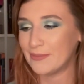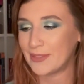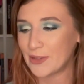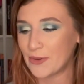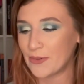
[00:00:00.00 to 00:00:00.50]

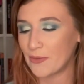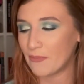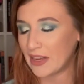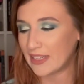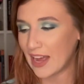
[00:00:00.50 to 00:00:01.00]
So
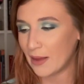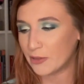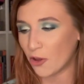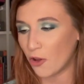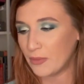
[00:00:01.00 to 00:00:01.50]
my tabs
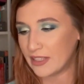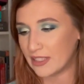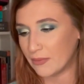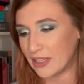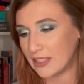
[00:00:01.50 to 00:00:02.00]
all mean
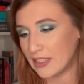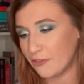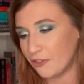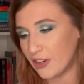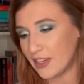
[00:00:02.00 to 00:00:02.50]
something
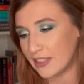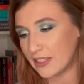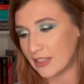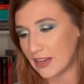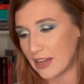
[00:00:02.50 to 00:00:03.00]
different.
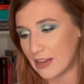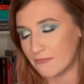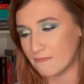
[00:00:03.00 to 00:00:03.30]
I